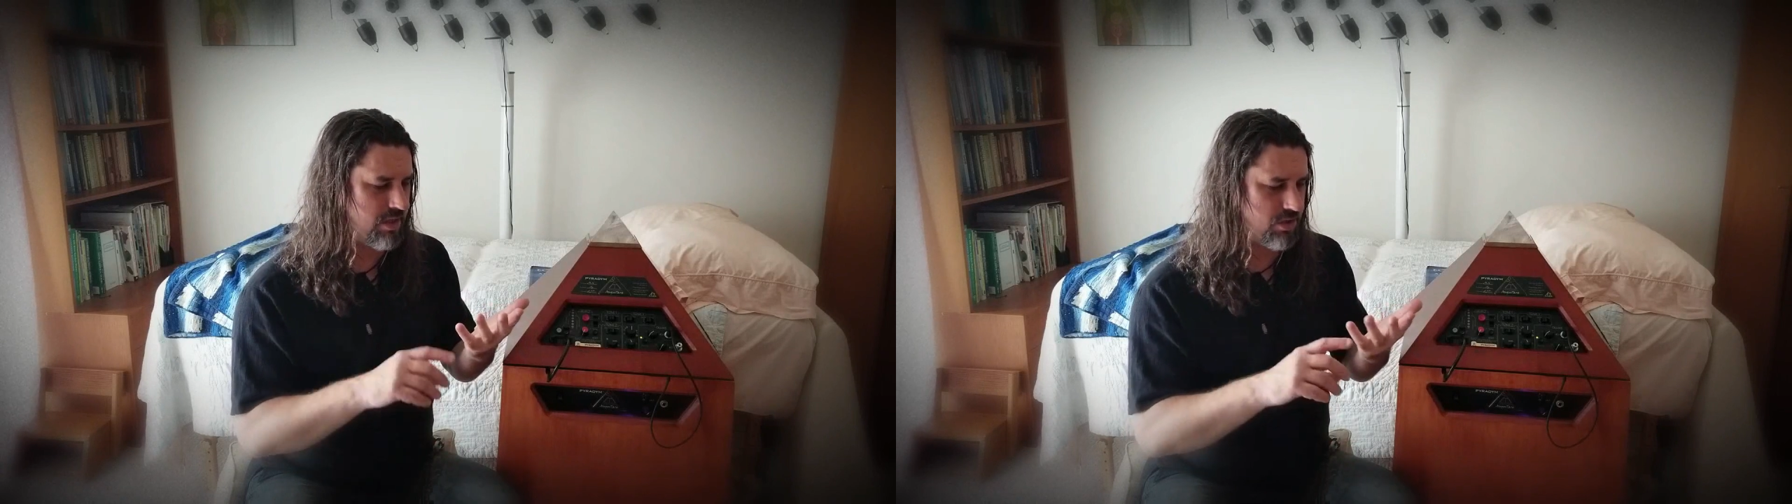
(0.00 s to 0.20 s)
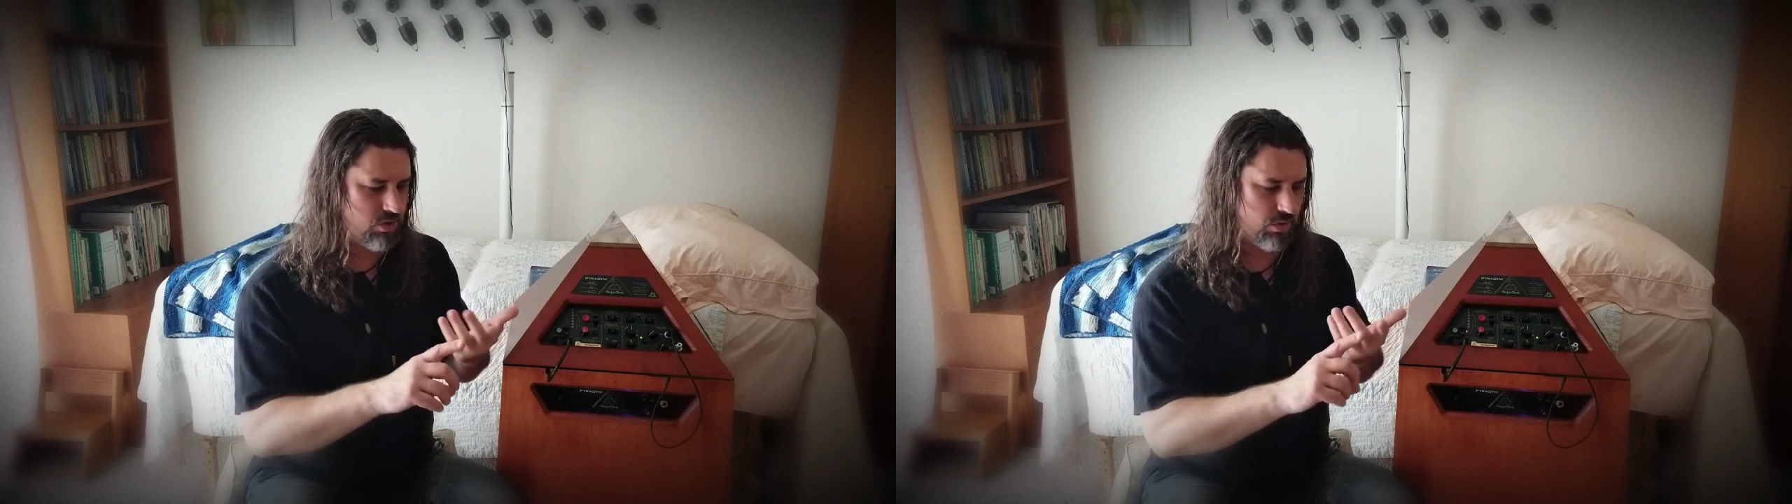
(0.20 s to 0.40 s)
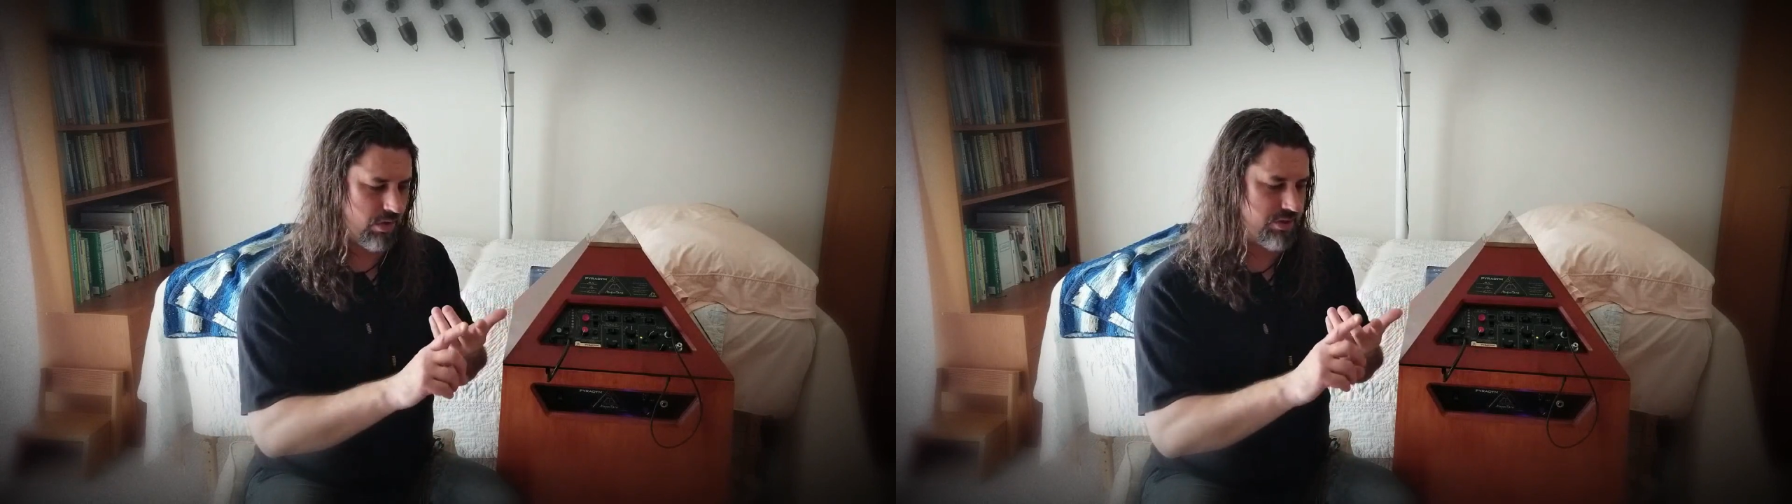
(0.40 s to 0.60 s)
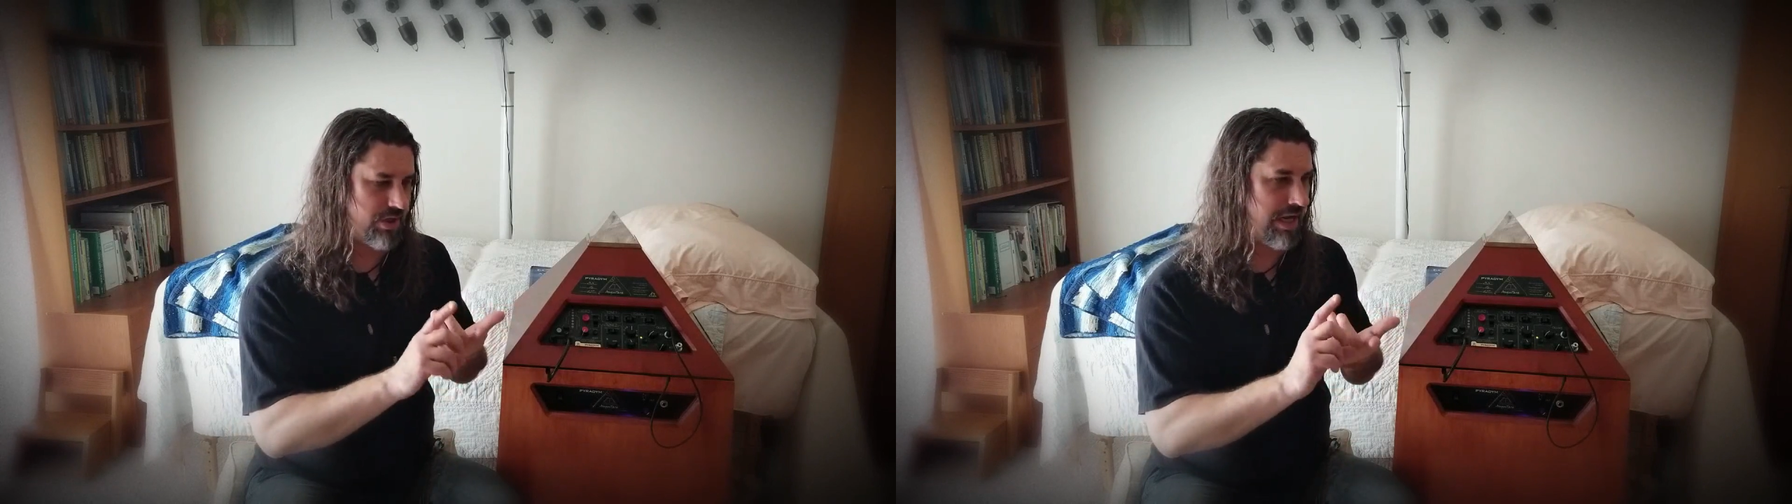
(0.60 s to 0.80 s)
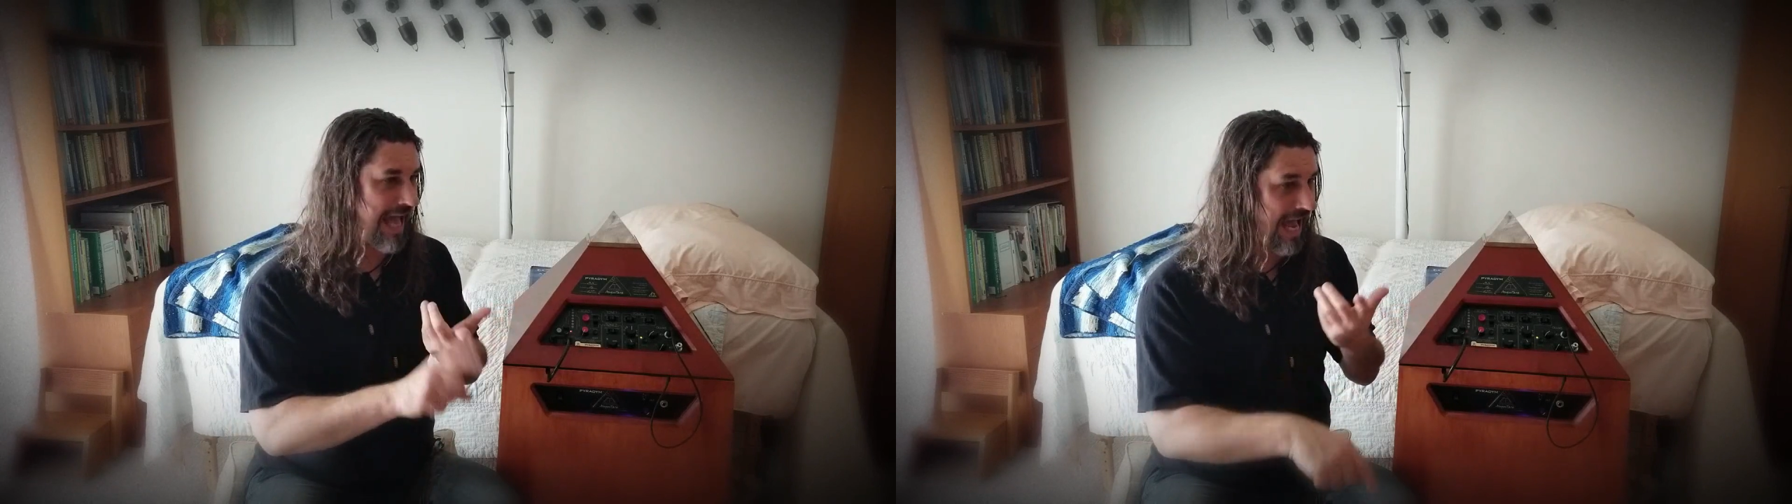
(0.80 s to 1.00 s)

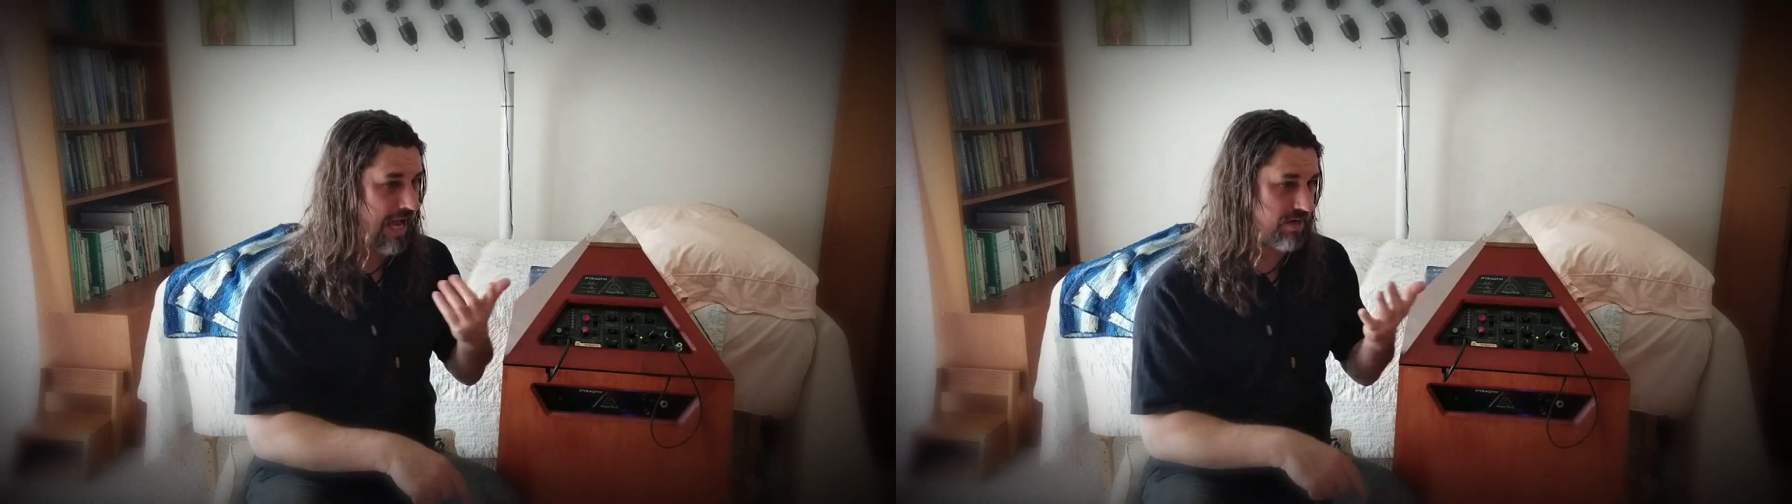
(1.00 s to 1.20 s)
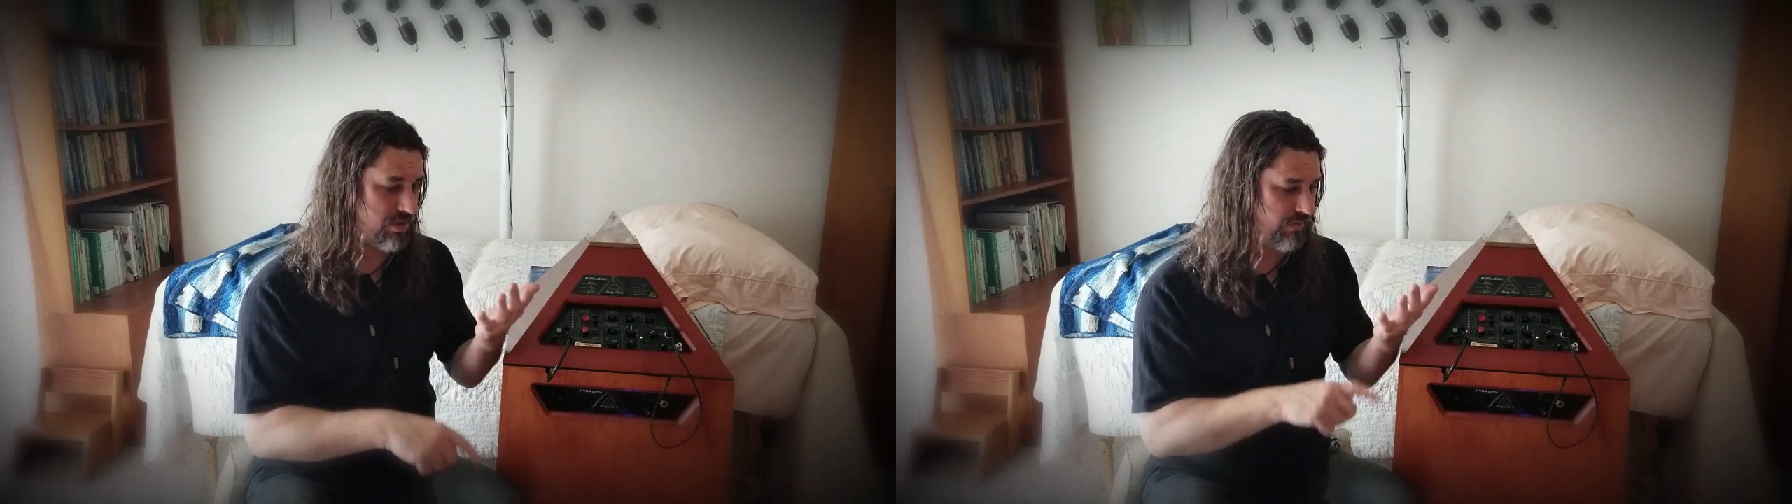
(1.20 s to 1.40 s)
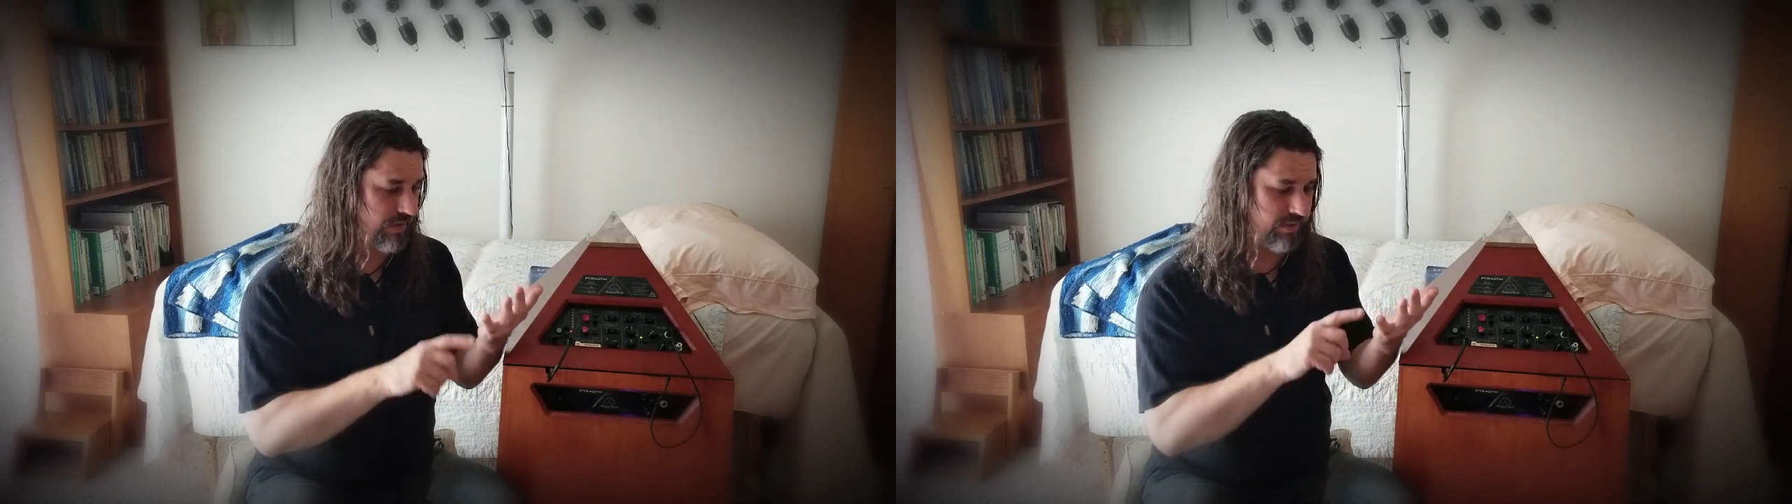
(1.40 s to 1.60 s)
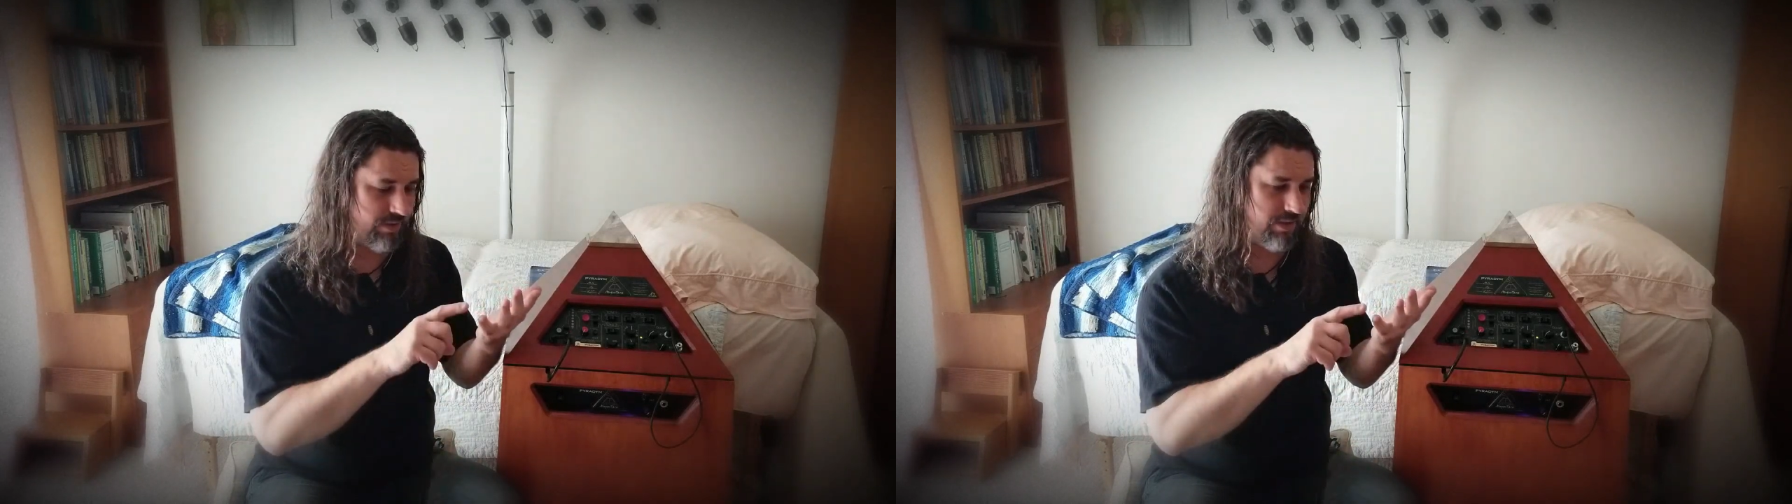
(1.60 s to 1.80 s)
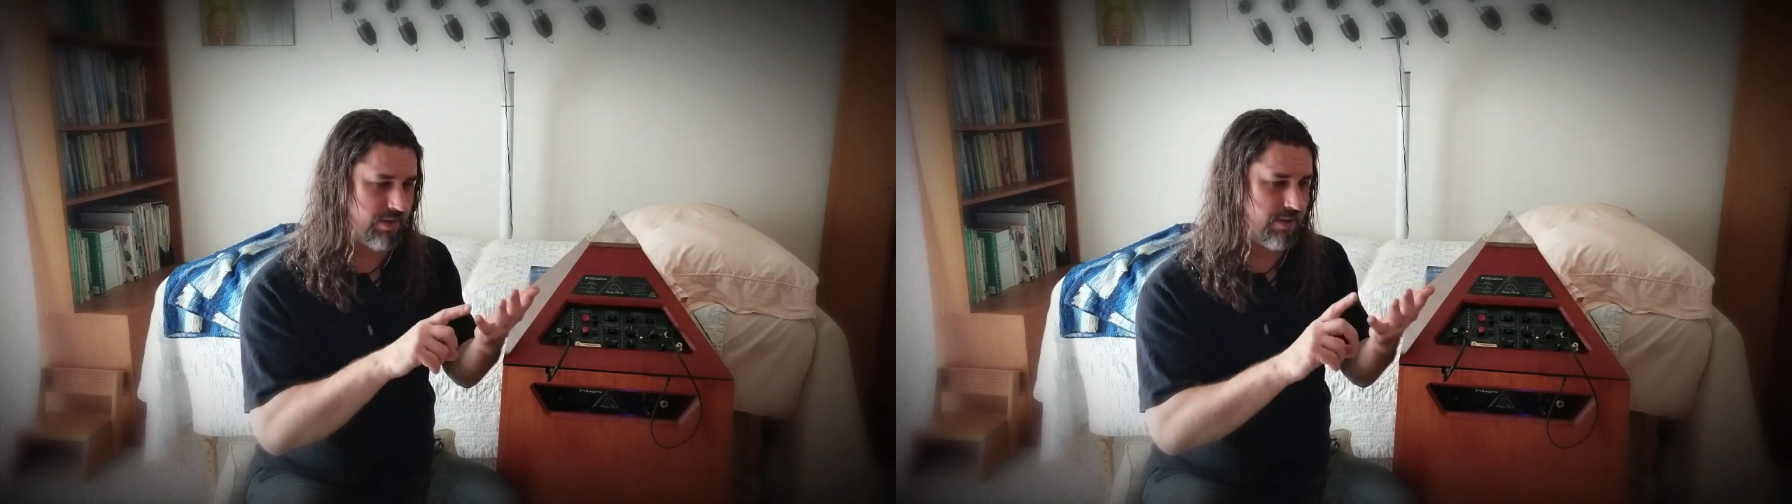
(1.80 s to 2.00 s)
Georgia, Asheville.